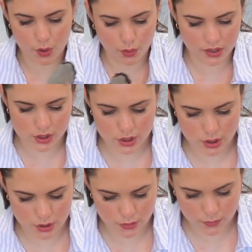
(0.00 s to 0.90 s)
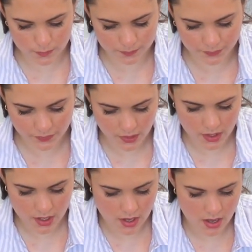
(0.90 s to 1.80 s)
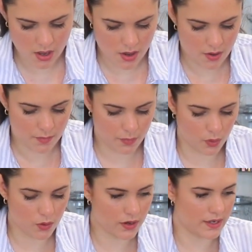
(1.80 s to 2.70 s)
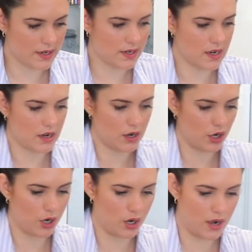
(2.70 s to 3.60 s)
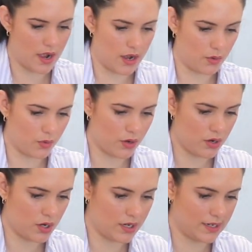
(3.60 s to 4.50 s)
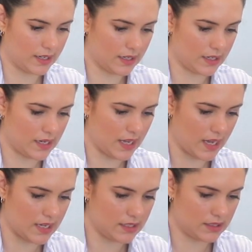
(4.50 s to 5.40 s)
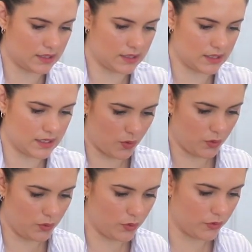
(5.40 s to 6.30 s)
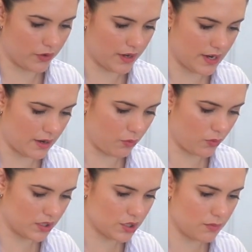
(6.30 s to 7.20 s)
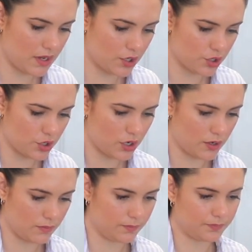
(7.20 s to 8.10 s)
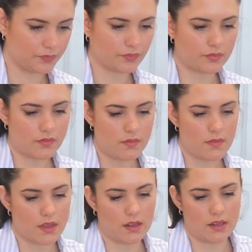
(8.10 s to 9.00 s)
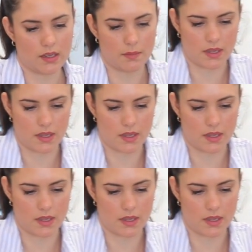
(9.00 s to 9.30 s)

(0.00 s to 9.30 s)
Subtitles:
going to pour in our glaze all over, and I want to make sure, let